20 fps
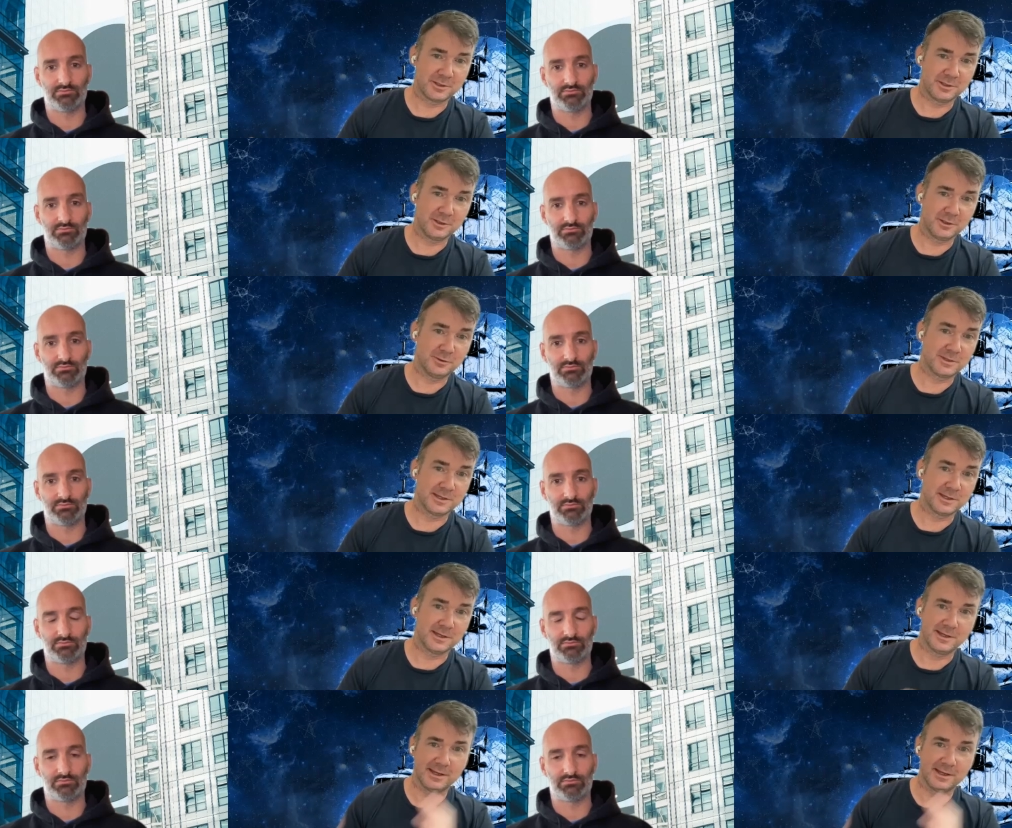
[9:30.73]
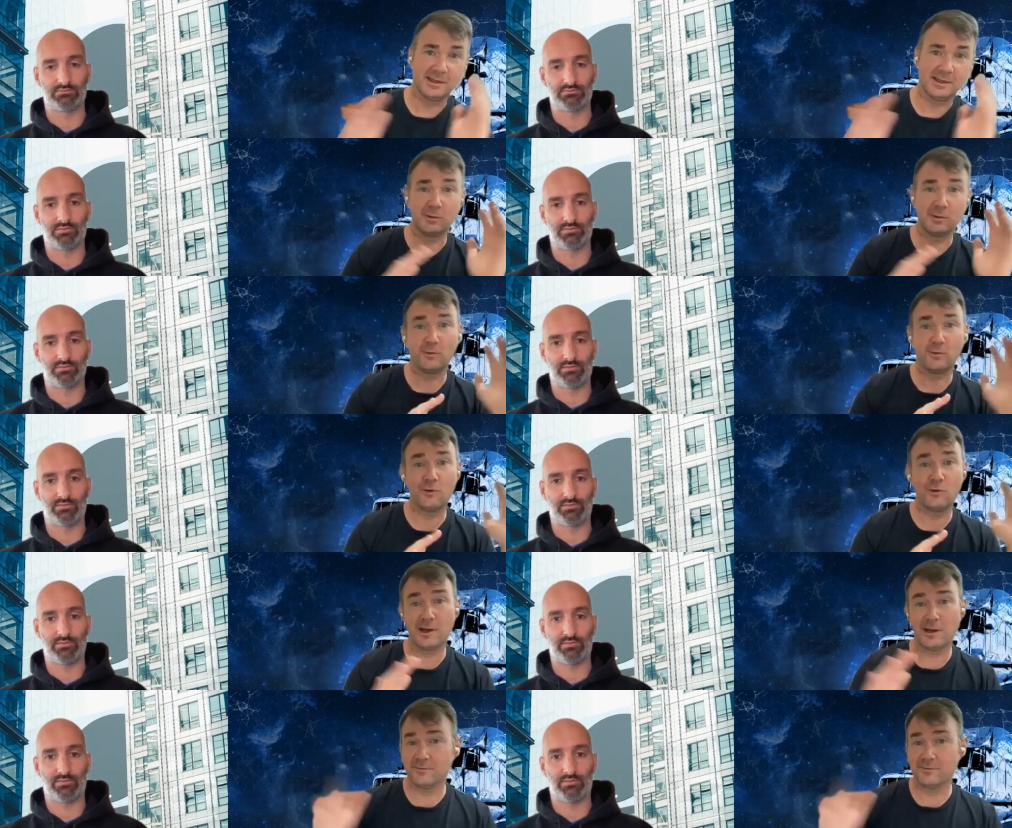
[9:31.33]
Speaker 1: to use it. And then
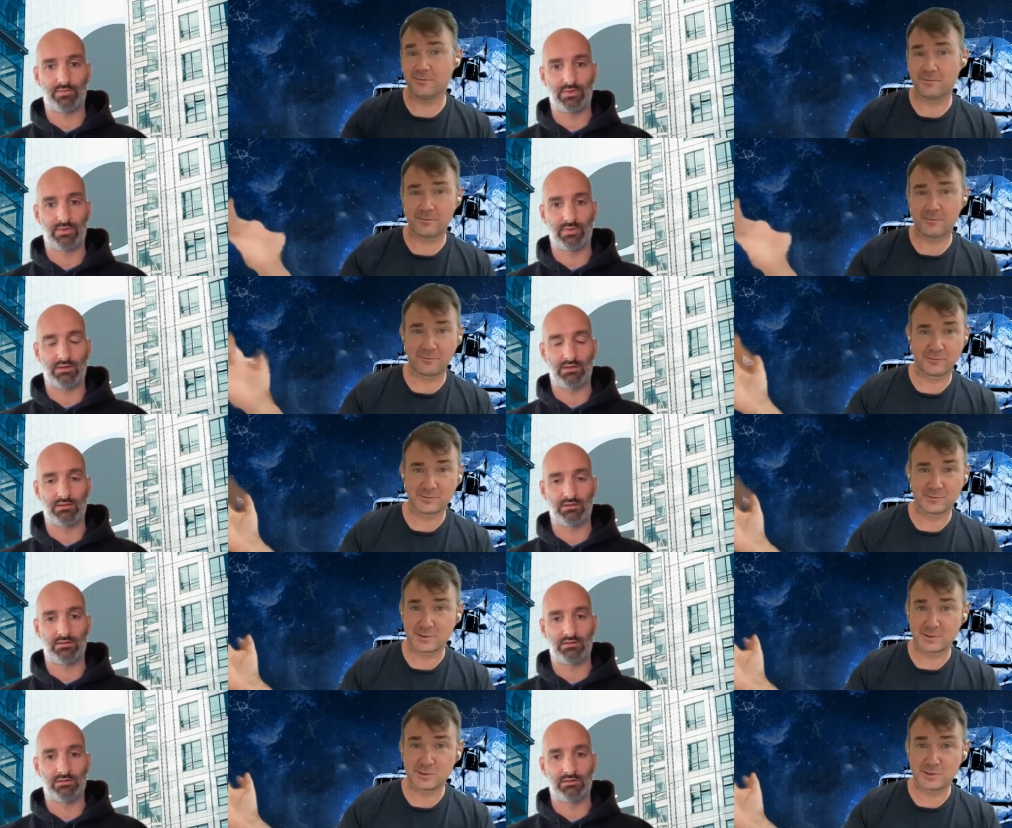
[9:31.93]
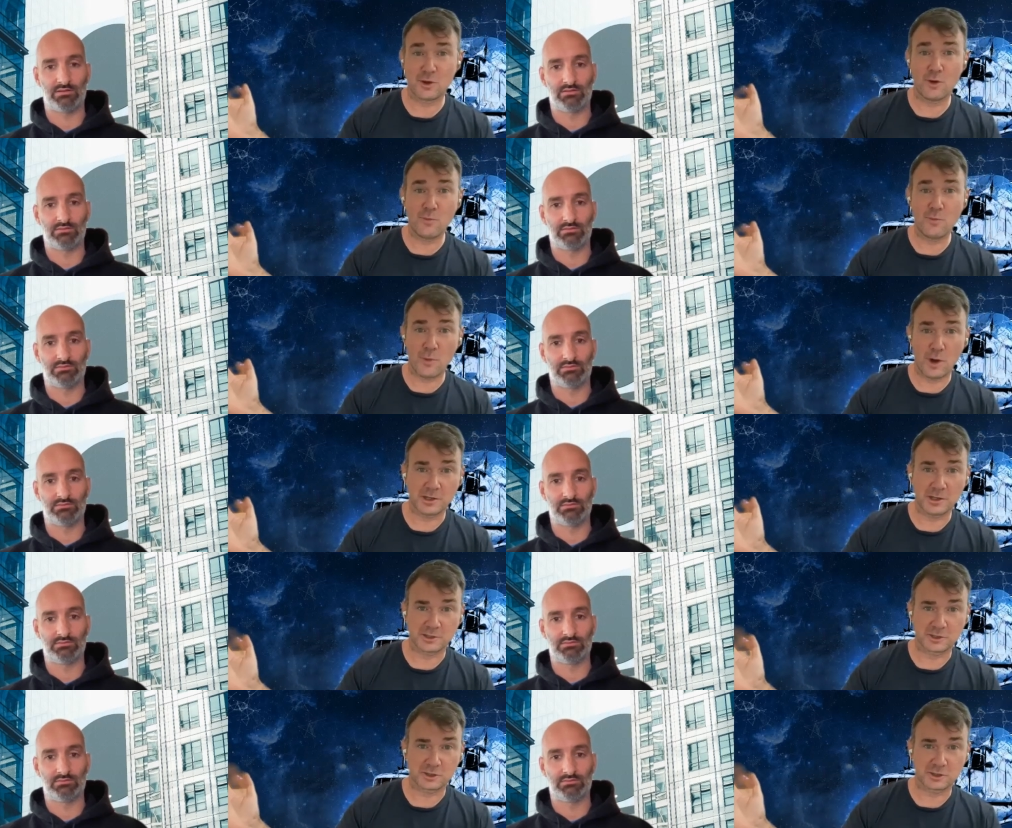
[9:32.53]
we'll have so
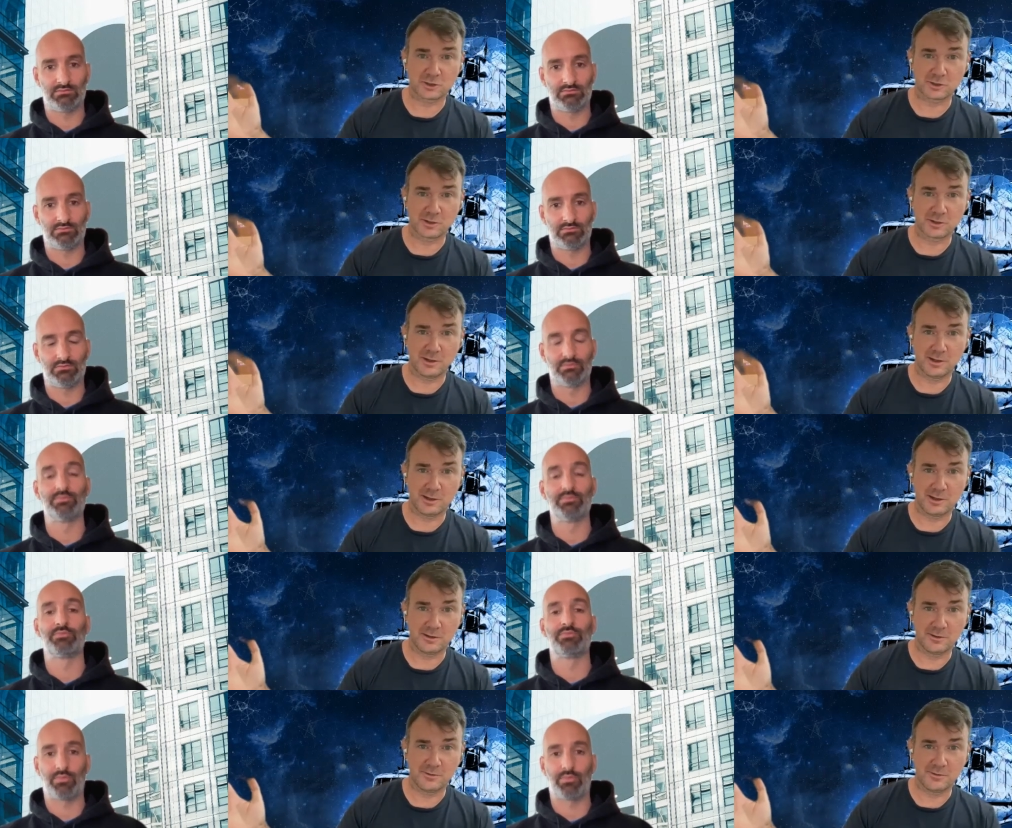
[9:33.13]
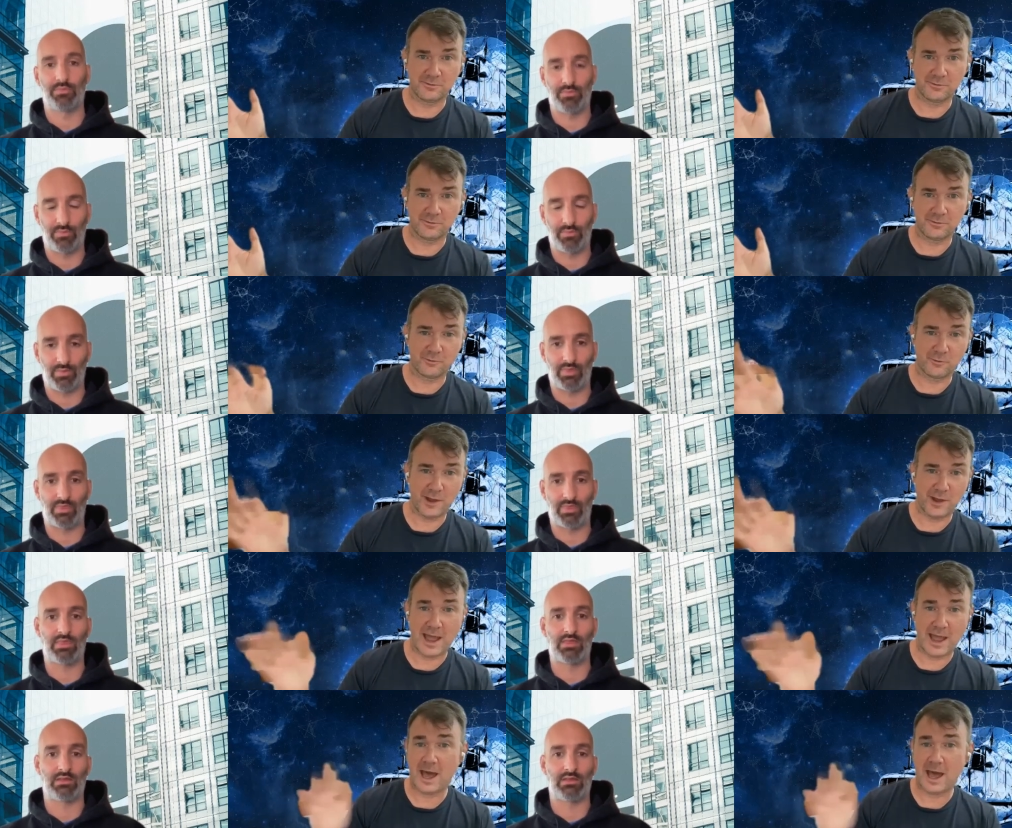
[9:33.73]
much of
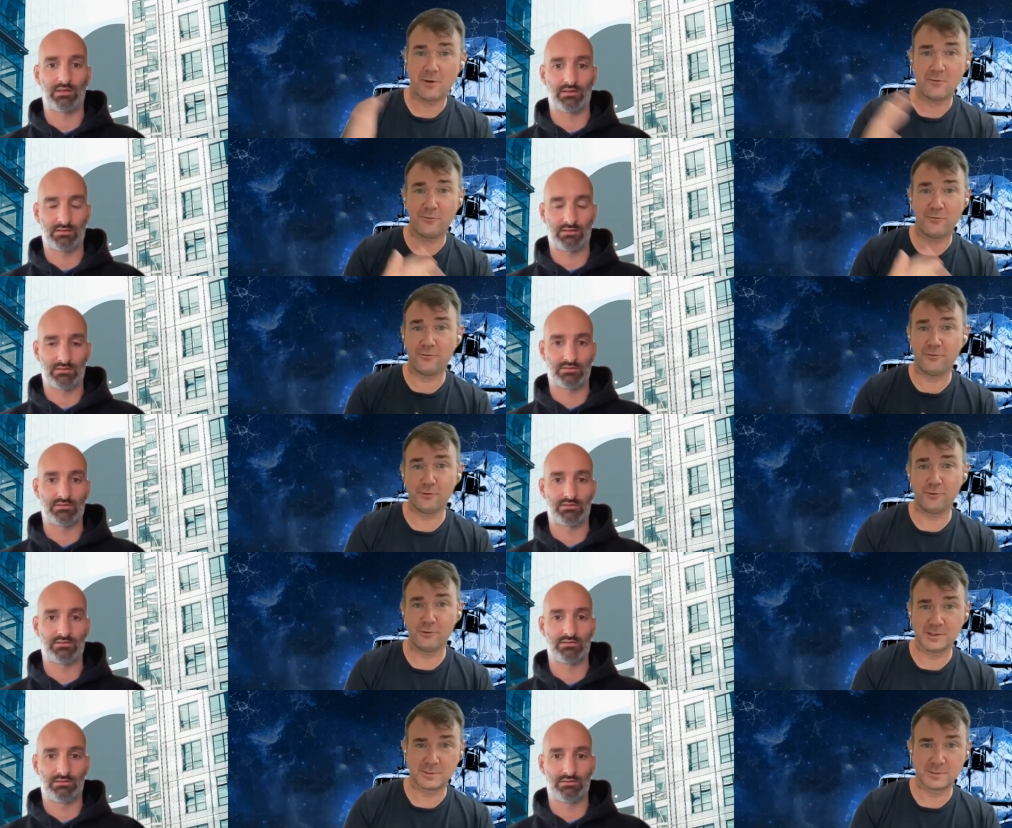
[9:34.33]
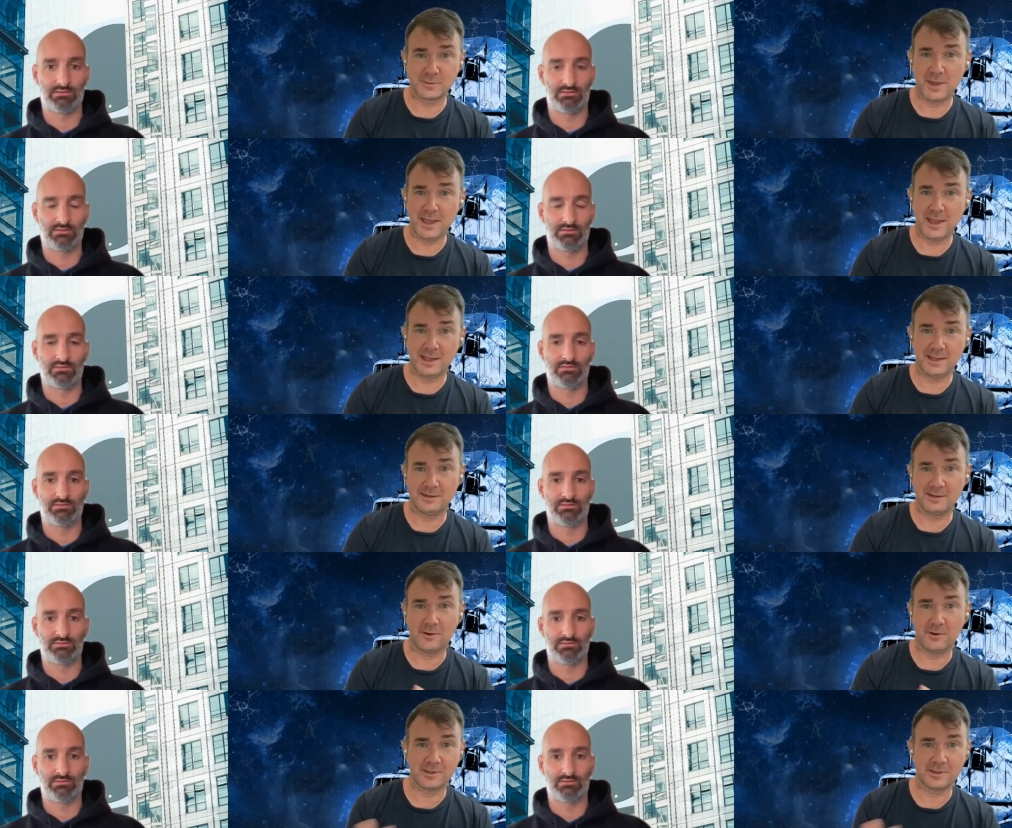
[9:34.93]
how food is
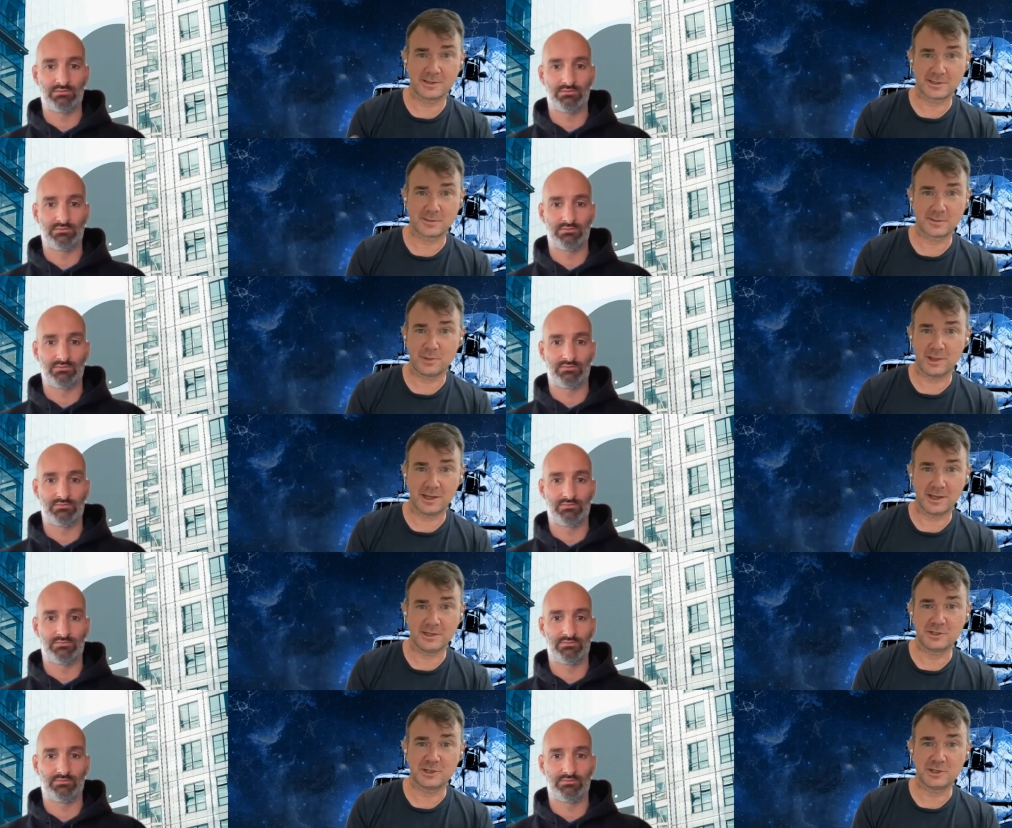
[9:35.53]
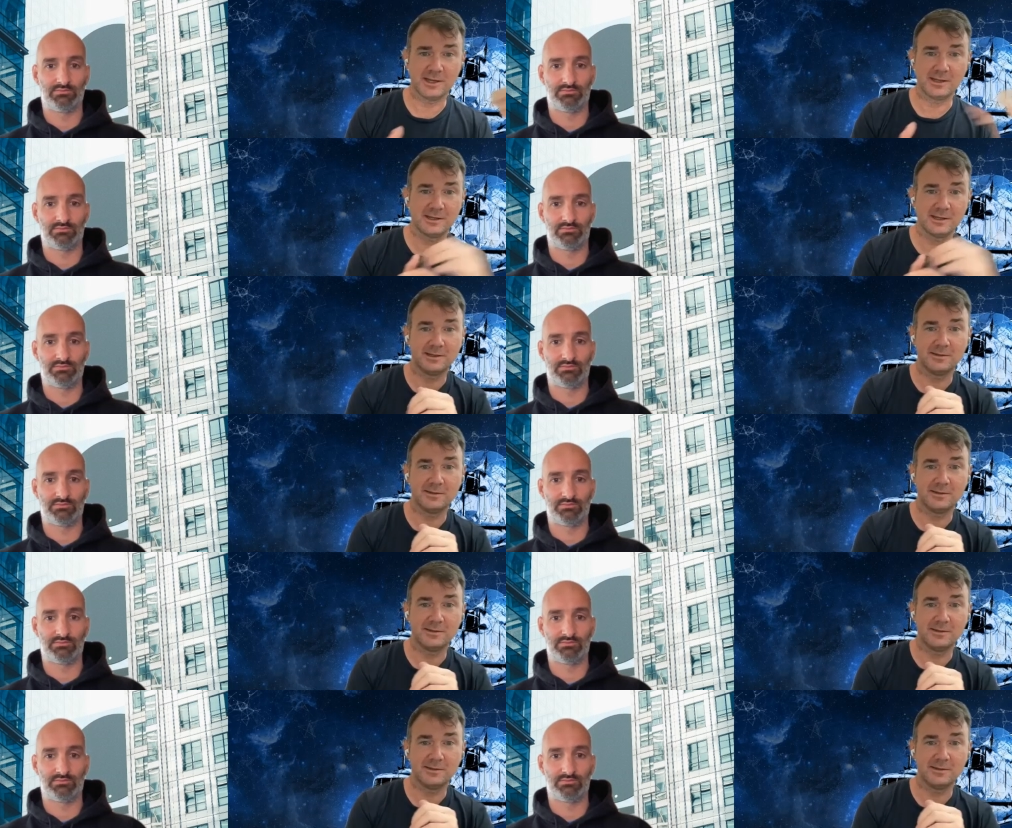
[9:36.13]
made on the supply chain.